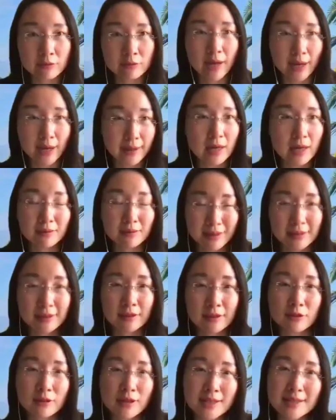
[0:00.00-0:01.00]
right now in the
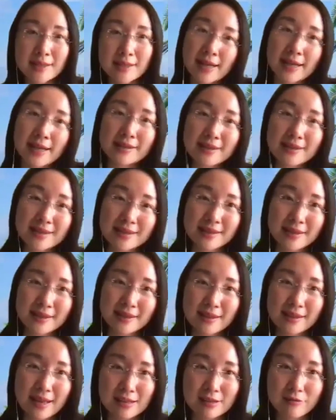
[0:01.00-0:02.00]
United States,
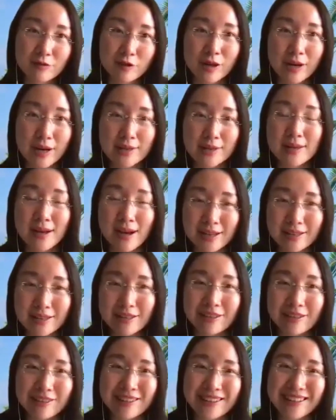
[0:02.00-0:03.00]
as far as I
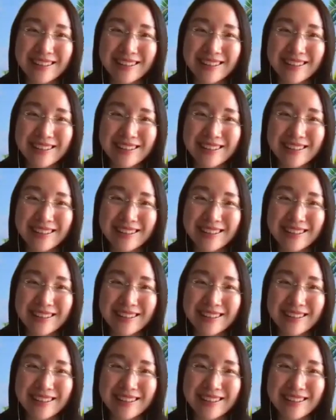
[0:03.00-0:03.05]
know.